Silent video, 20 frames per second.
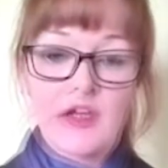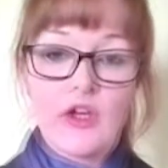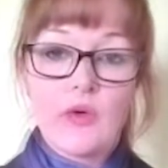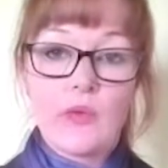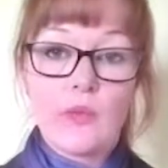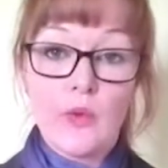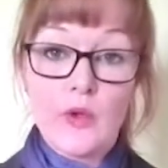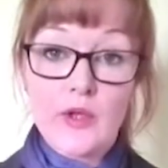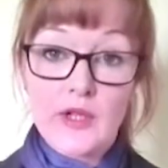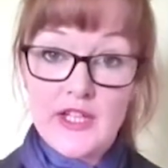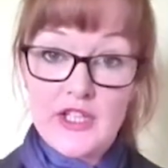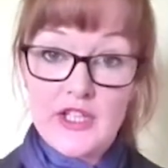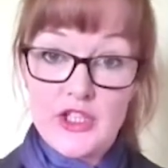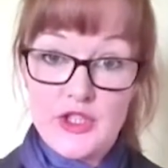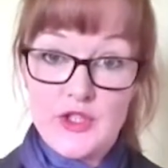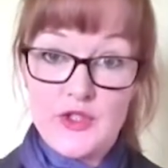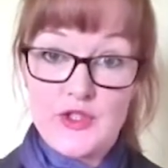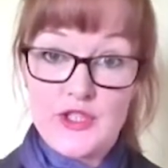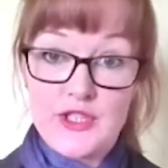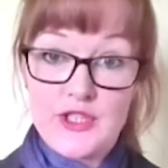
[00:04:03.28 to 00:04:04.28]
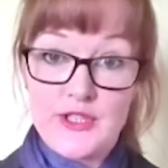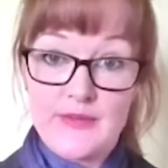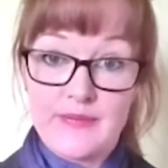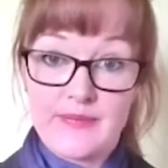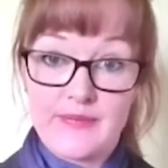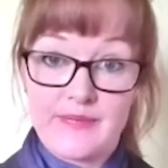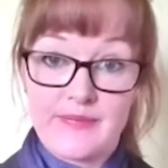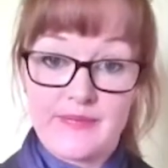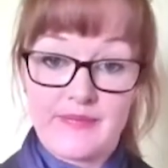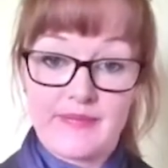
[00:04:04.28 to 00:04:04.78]
What can you do?
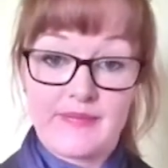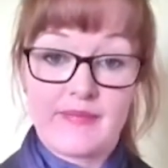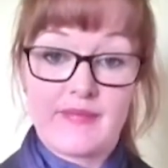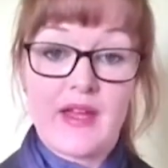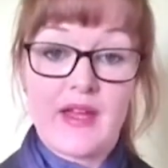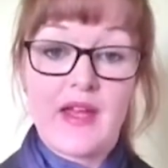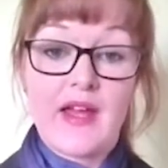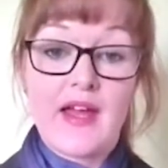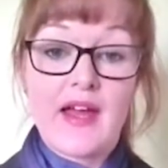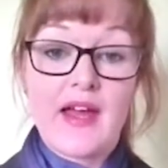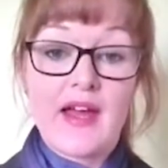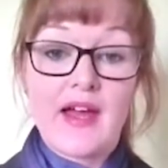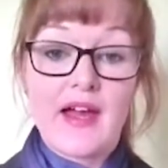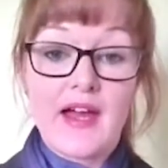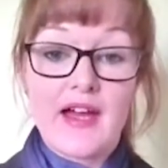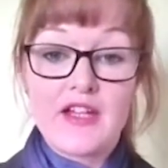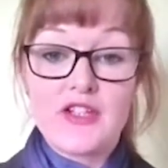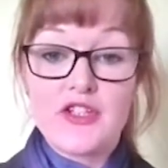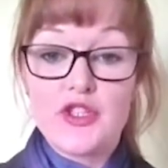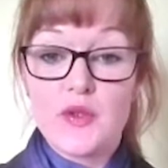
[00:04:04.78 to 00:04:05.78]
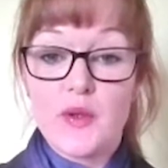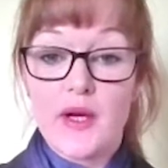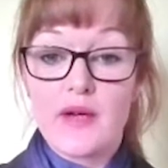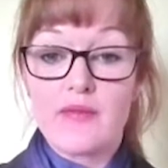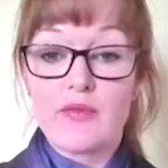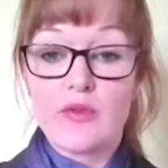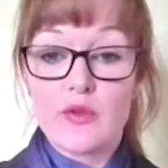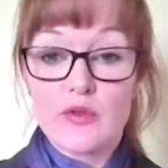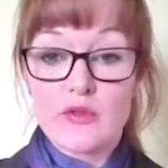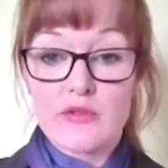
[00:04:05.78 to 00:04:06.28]
As you have
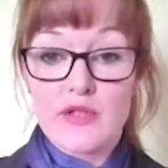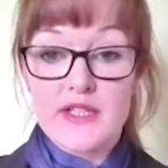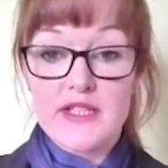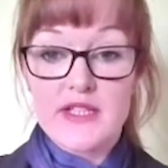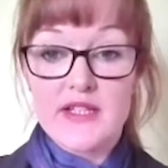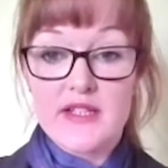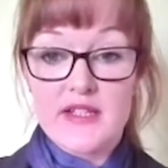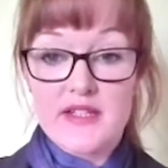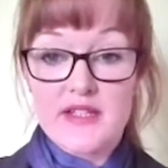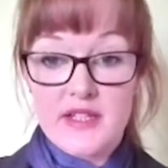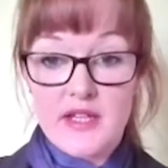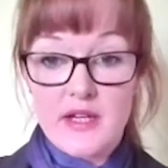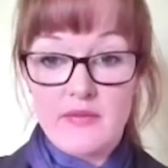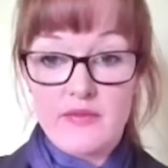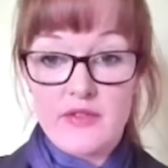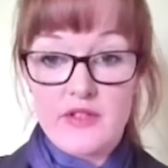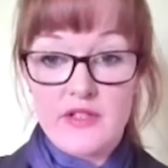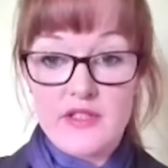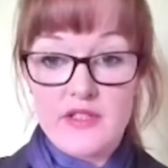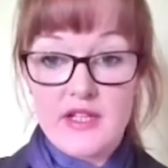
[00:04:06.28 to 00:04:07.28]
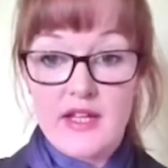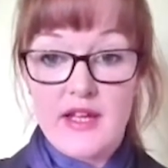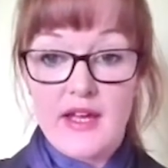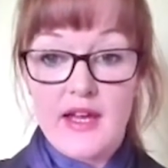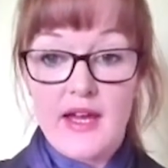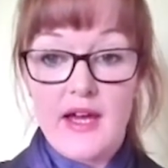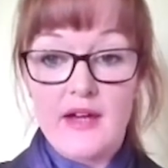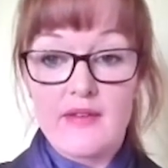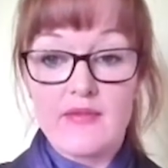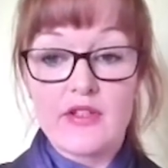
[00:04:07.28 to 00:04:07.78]
already discovered,
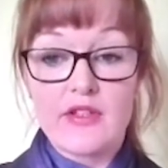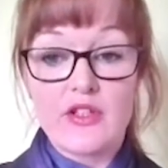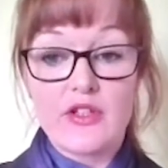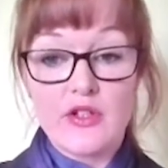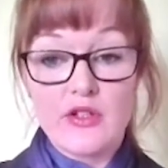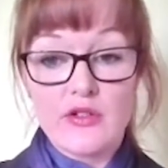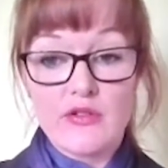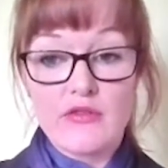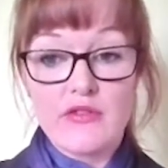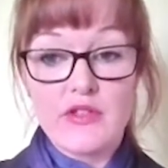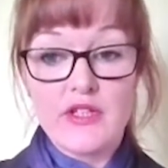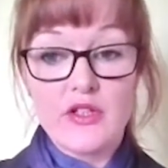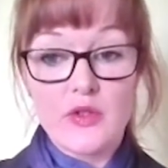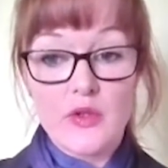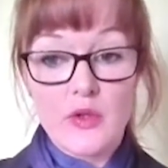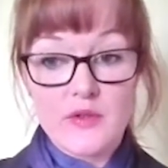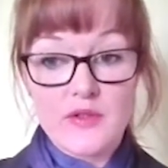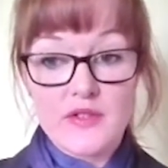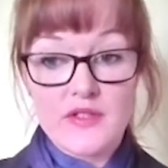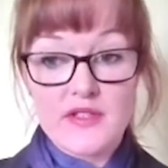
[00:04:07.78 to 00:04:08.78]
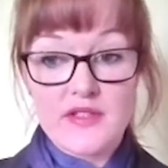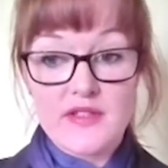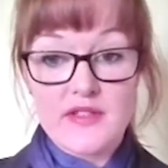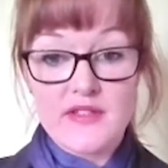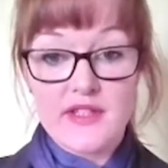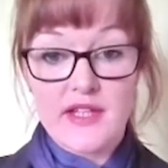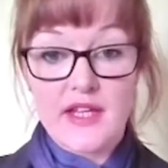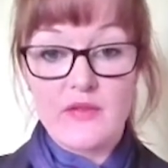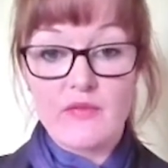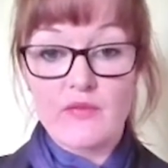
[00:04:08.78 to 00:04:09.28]
having urinary
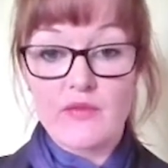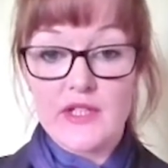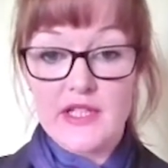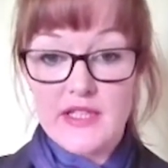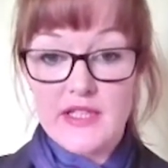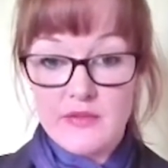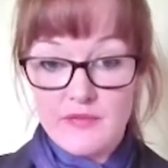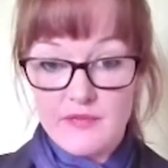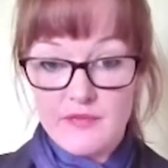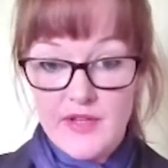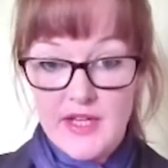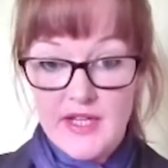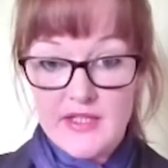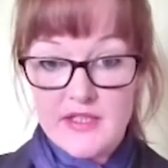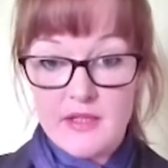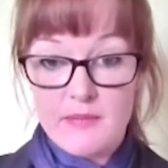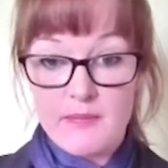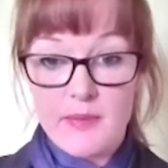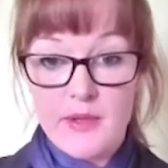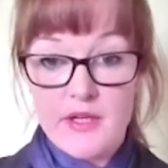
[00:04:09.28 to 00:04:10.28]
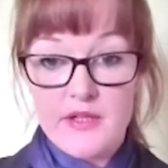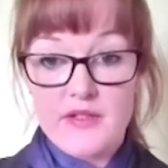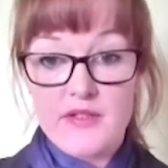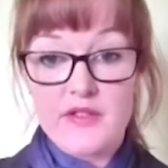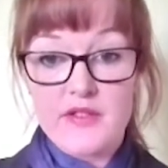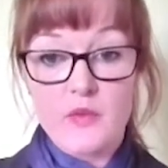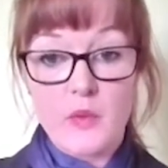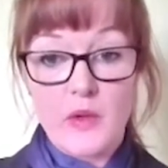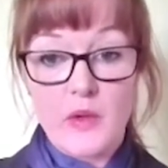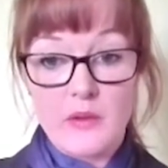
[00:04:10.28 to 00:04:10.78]
incontinence can really affect a
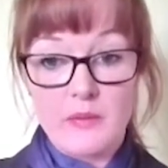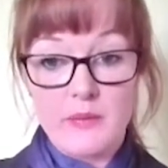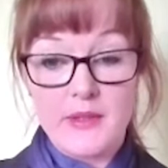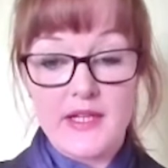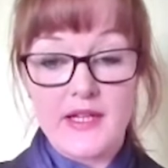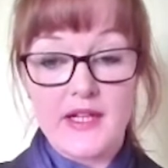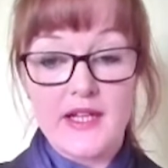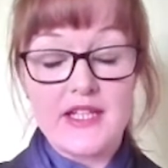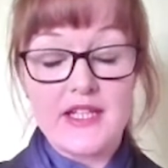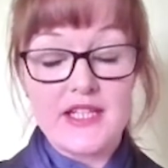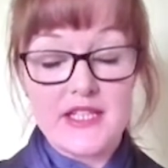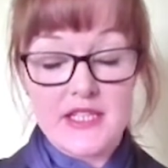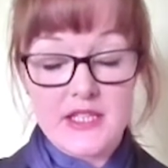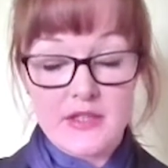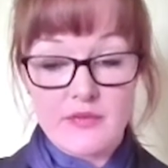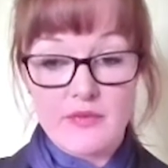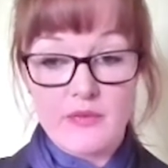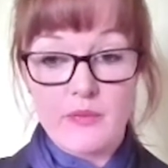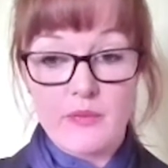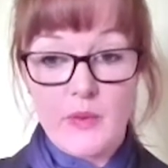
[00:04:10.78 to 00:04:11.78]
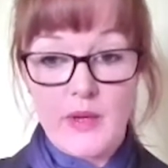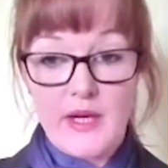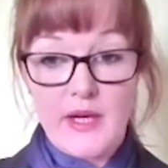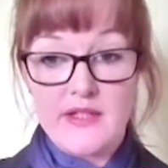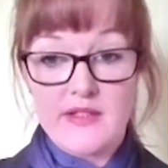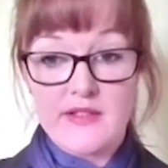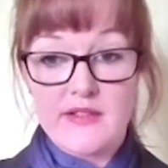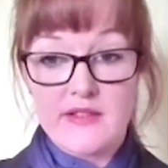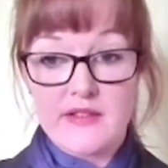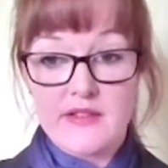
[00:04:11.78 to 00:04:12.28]
person's well-being in different
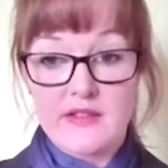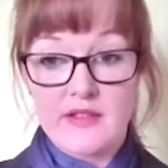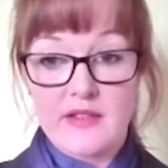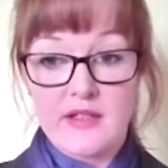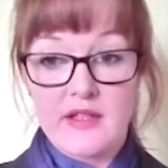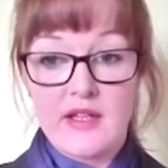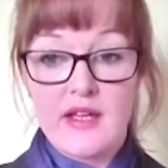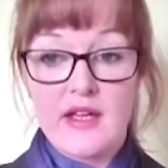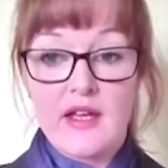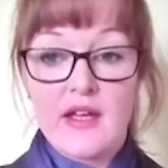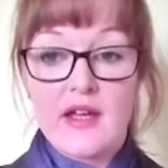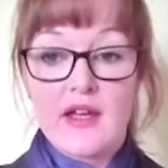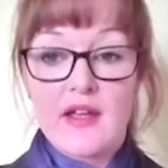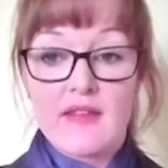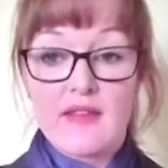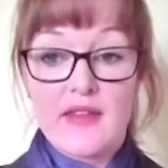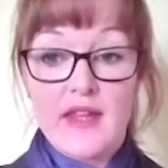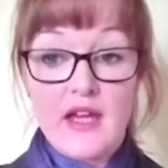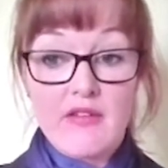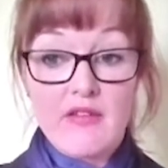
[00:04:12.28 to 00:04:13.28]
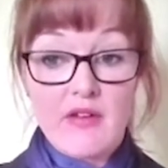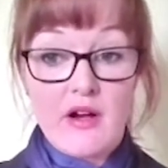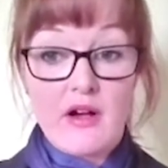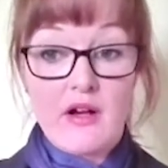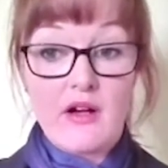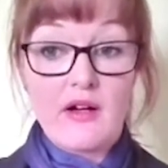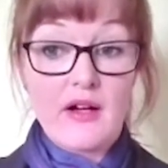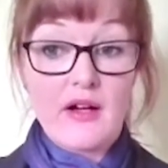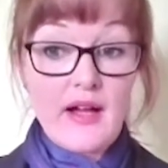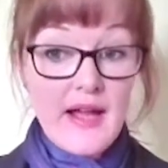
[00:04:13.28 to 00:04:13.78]
ways. There
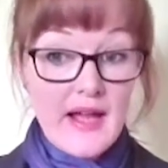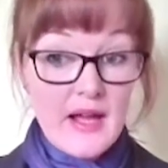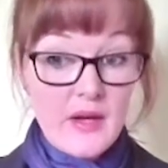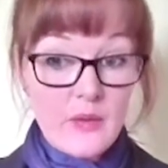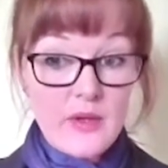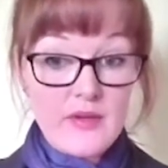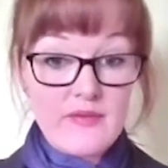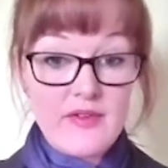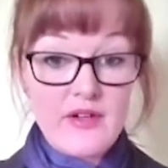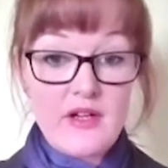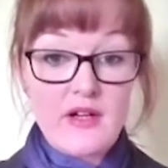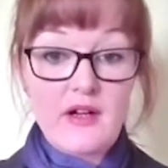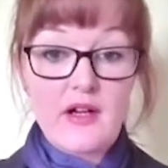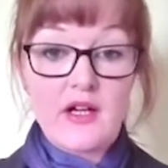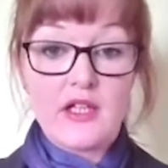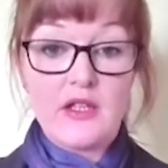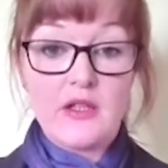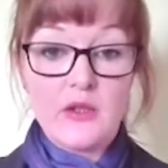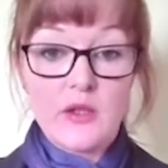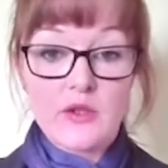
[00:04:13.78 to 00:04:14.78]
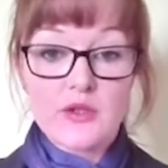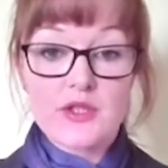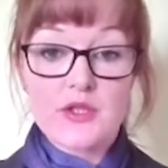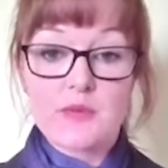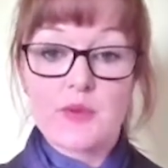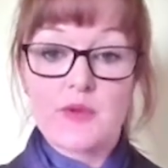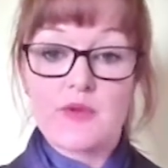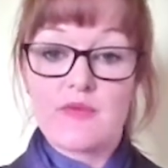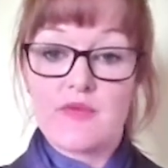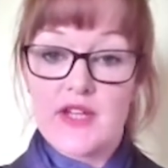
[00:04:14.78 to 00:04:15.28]
are, however, a lot of
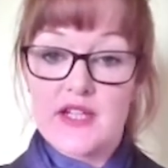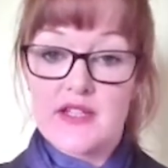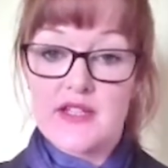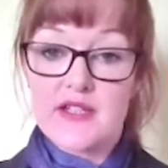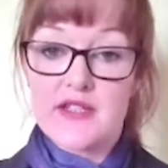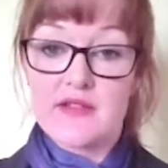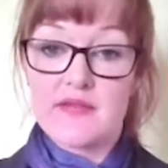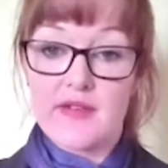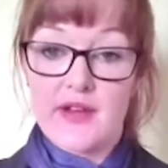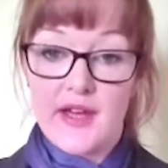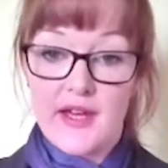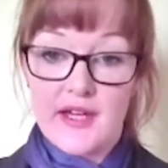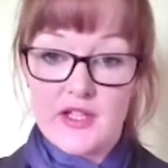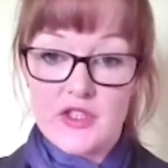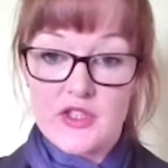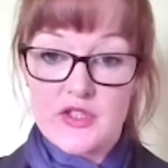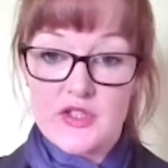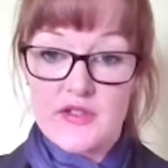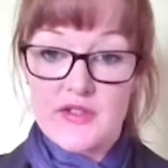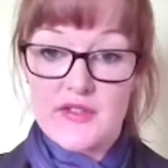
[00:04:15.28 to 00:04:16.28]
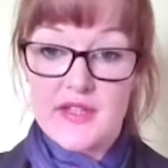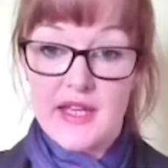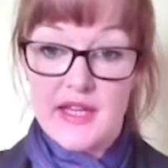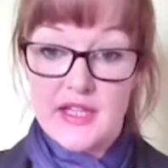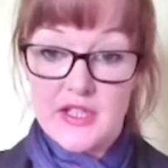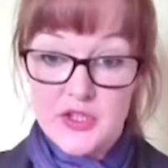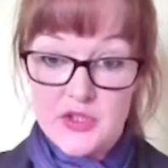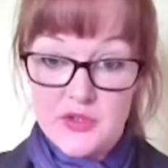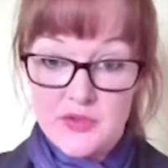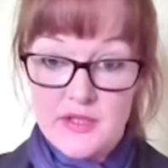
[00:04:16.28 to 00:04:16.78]
preventative actions
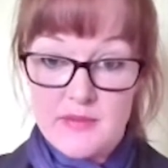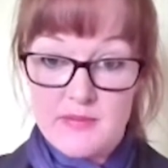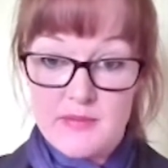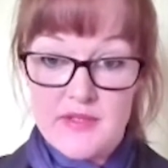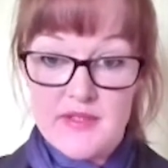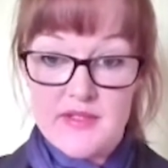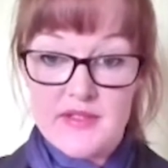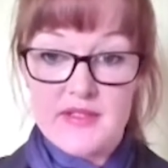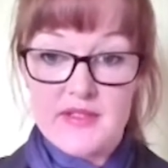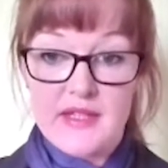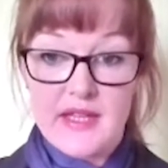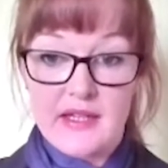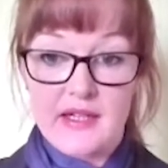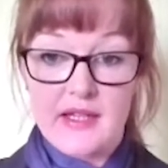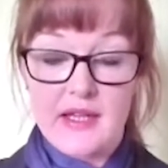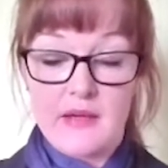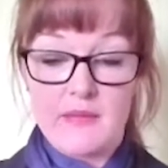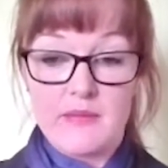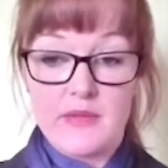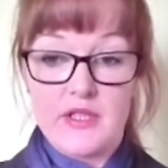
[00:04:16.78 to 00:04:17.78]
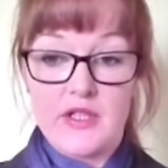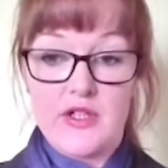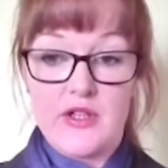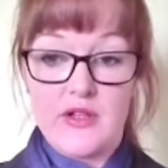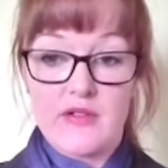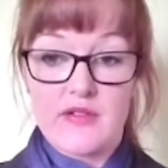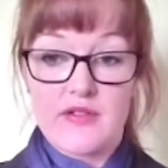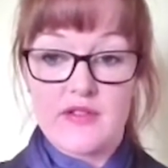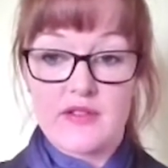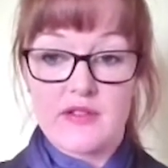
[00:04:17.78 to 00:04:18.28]
and treatments that can be
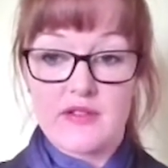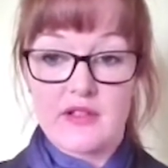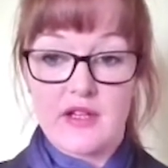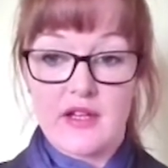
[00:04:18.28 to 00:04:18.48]
used.